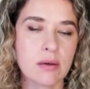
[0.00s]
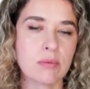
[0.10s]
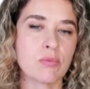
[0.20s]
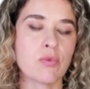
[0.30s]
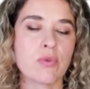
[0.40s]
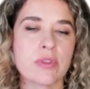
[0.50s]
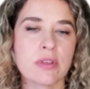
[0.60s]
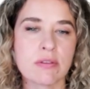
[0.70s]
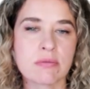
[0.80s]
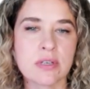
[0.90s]
more
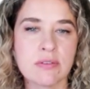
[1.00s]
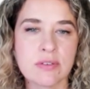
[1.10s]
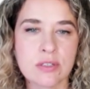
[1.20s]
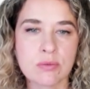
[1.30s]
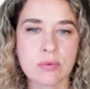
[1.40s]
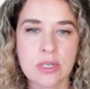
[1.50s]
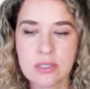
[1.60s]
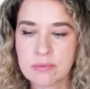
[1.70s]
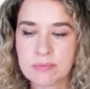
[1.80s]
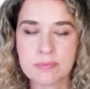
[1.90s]
than 3 feet
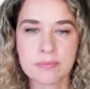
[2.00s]
wide.